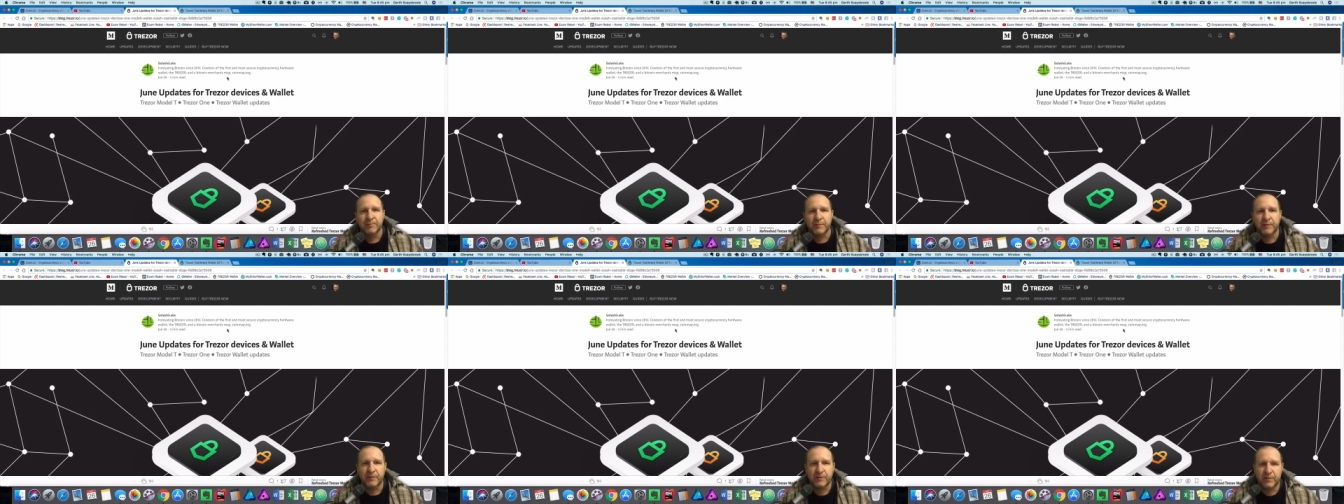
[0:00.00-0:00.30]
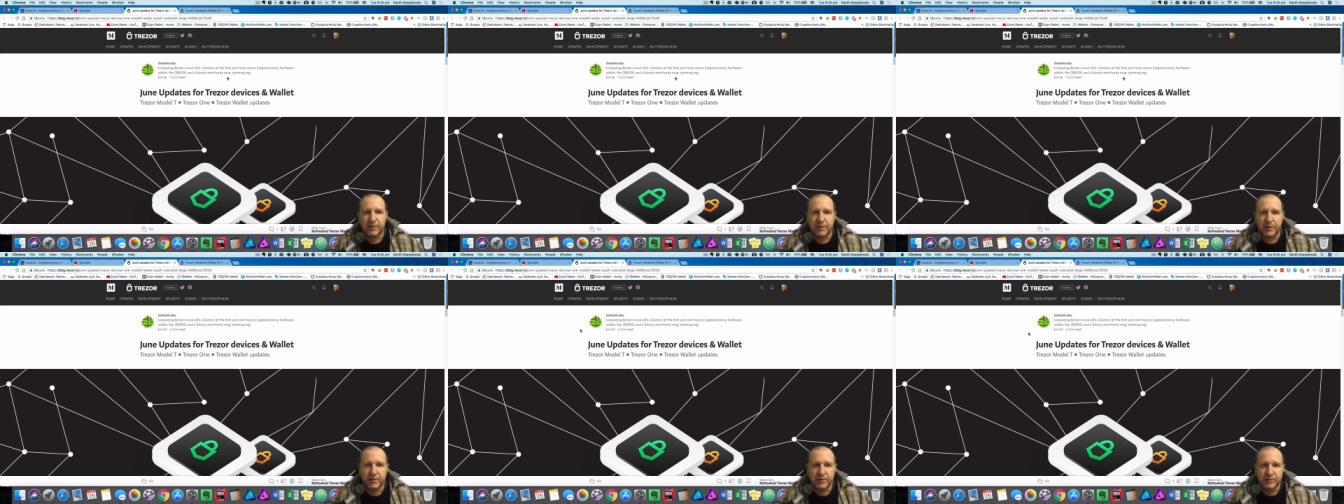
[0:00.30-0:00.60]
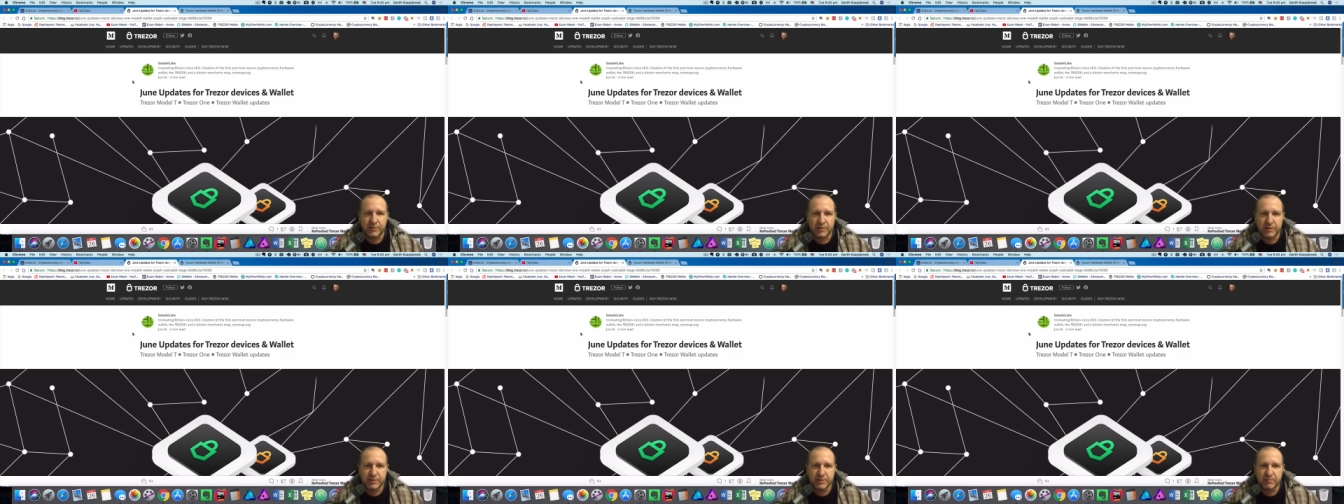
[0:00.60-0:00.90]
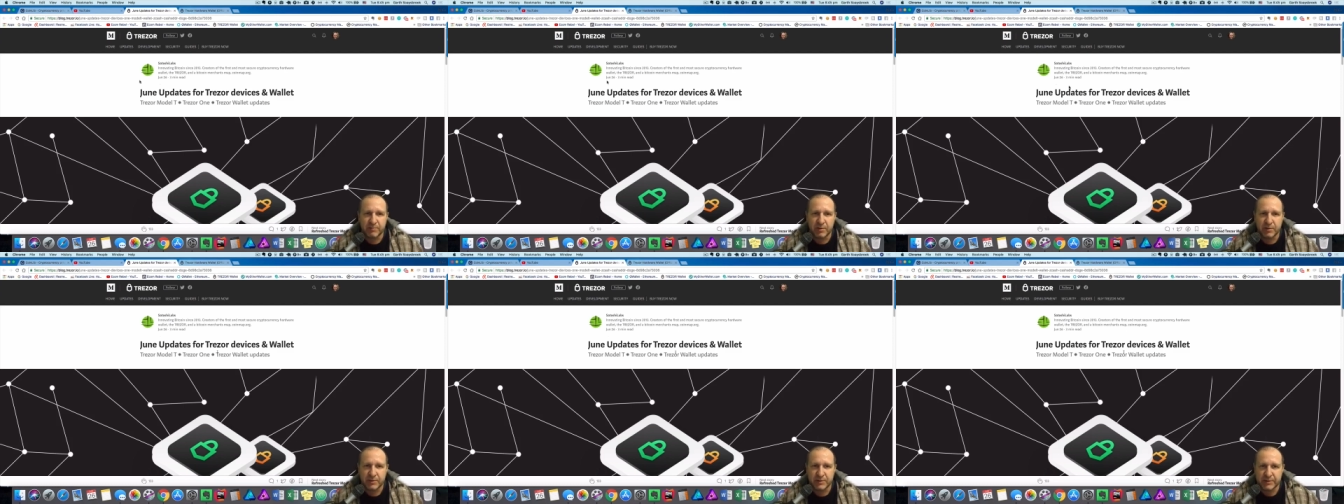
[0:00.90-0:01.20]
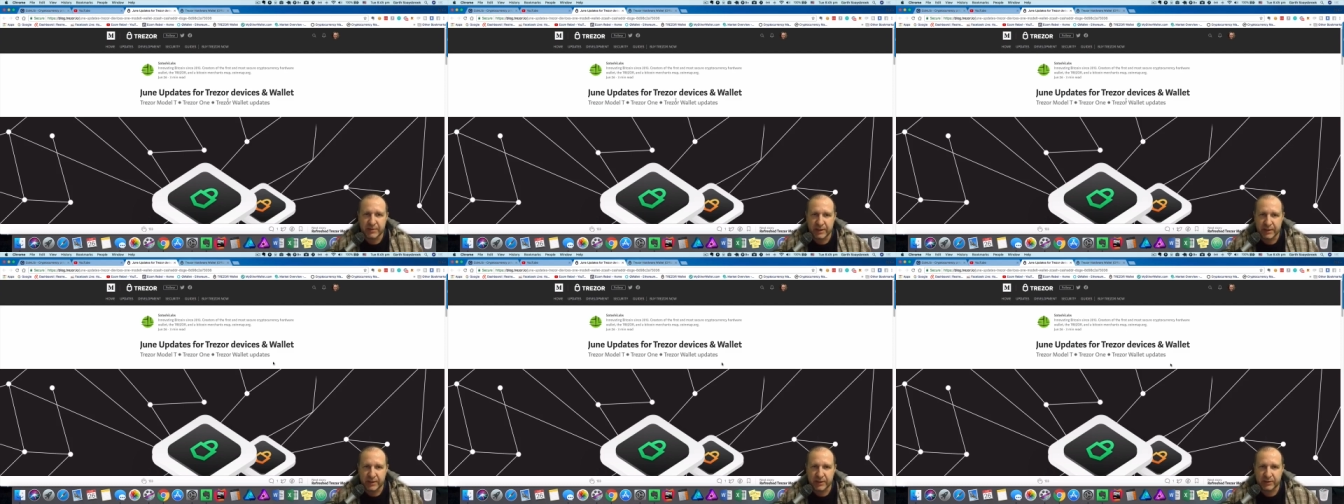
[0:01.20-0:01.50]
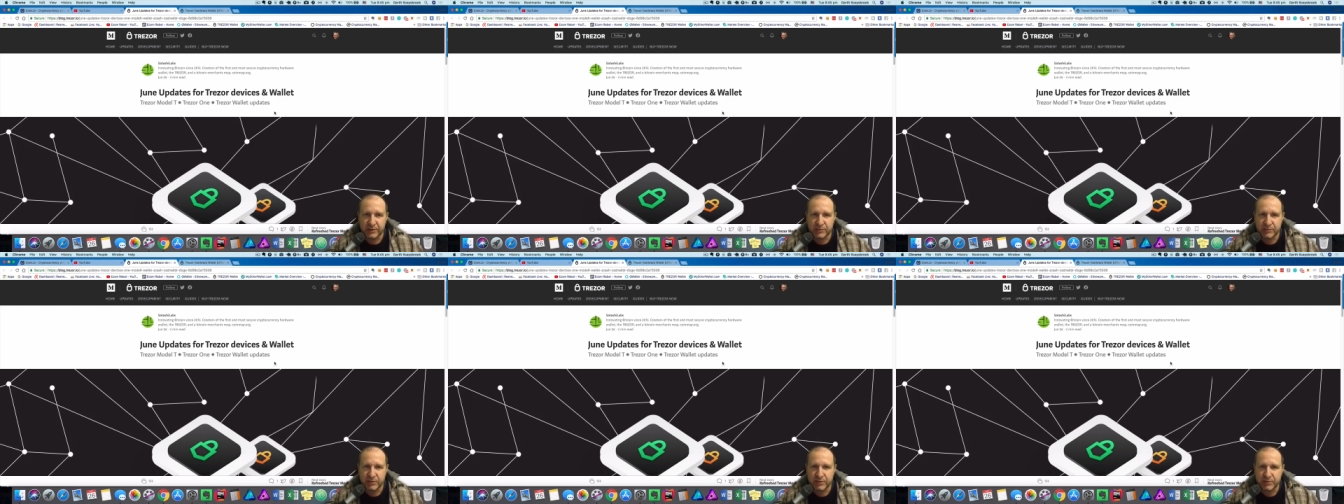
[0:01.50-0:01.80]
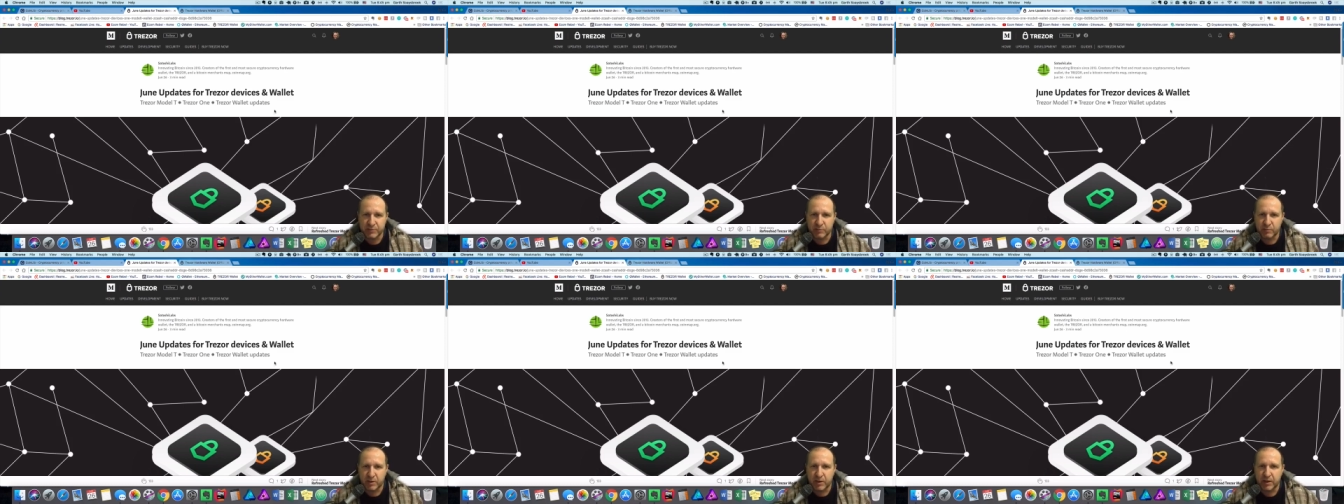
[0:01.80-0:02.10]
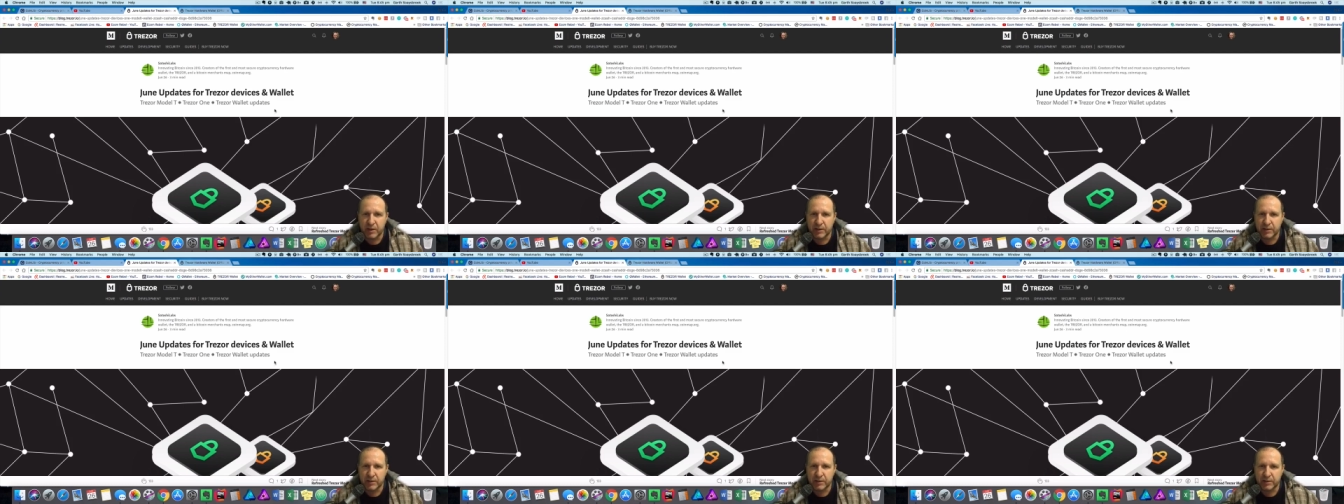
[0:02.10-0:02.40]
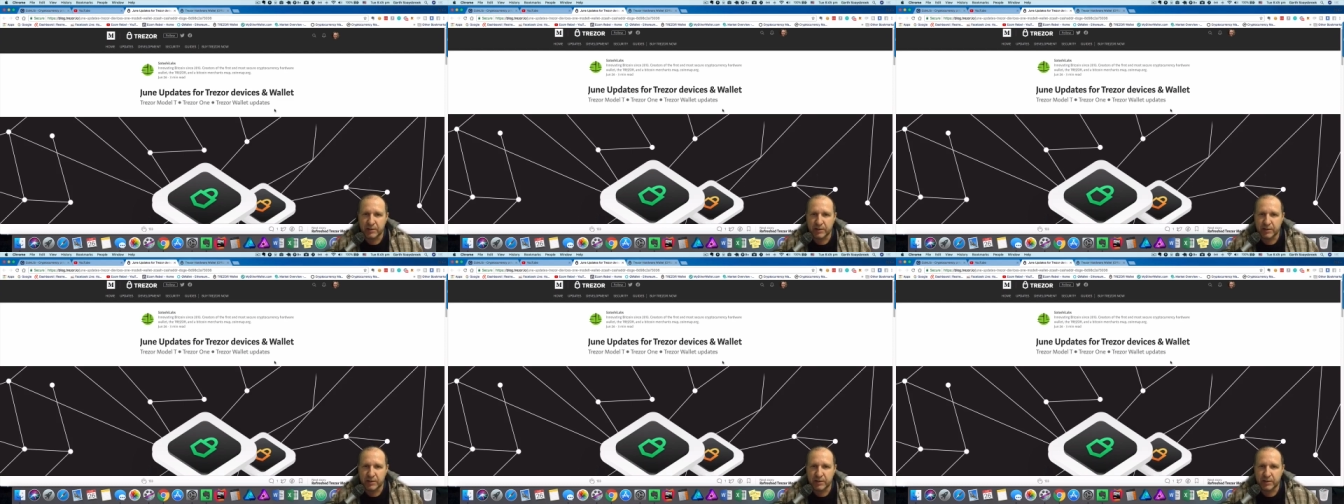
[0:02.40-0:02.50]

for the Trezor Model T, Trezor 1,